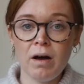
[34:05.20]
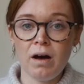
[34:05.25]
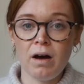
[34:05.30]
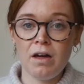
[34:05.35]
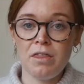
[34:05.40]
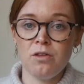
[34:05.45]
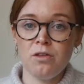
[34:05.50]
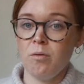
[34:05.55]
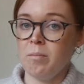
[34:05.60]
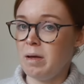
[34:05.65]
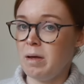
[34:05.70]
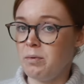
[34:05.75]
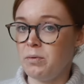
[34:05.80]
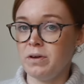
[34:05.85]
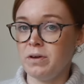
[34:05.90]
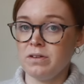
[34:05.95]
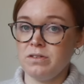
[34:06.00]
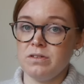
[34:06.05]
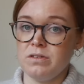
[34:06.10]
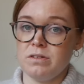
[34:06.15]
I thought maybe we
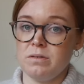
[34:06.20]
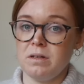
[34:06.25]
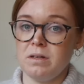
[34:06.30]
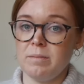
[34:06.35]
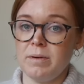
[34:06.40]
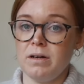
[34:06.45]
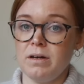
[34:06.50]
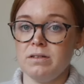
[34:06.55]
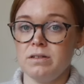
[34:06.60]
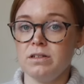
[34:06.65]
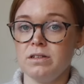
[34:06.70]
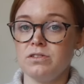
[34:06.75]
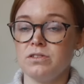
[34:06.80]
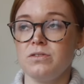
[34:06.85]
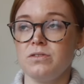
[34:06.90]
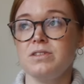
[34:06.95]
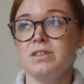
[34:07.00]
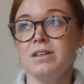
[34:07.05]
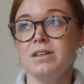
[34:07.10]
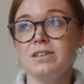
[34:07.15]
could do something about it. So
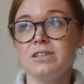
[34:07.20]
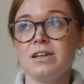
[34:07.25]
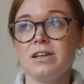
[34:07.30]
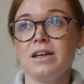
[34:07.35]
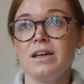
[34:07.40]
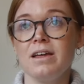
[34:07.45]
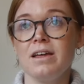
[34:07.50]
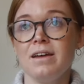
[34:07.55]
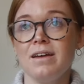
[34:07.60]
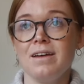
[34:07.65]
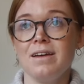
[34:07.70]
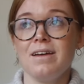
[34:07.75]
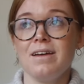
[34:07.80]
essentially,